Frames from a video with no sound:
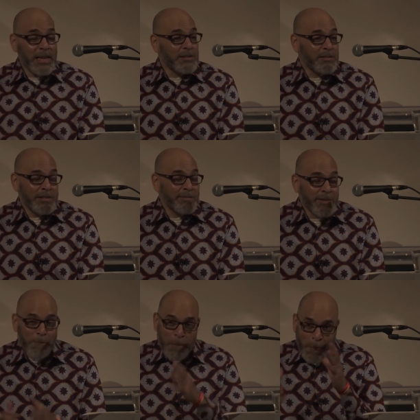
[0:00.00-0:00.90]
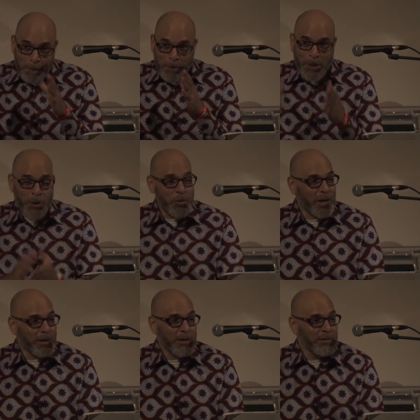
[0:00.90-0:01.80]
that's a
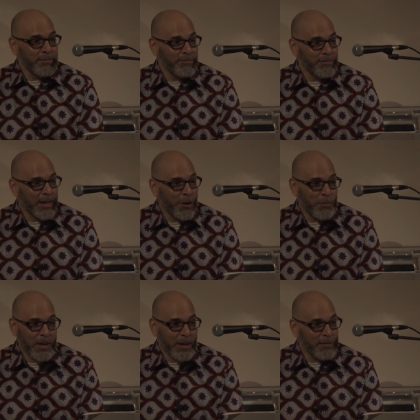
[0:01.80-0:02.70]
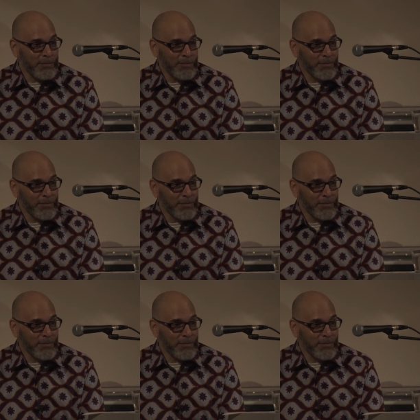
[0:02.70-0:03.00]
quick, I hope that